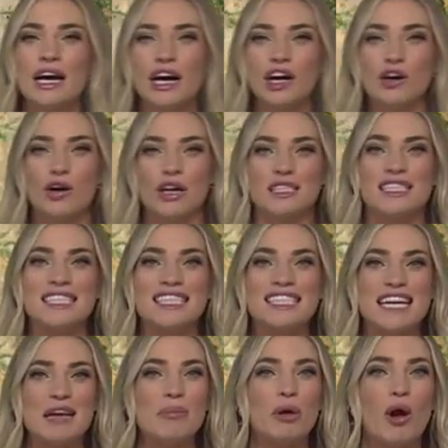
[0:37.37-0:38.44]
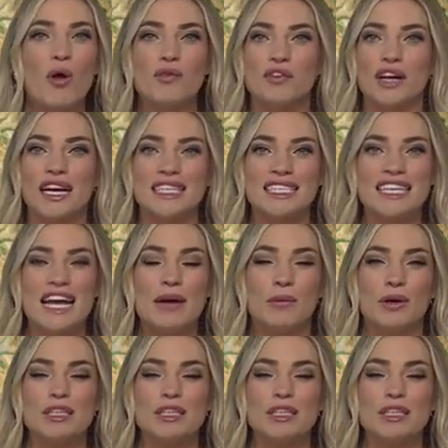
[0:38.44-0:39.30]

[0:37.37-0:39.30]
across the state. But overnight tonight,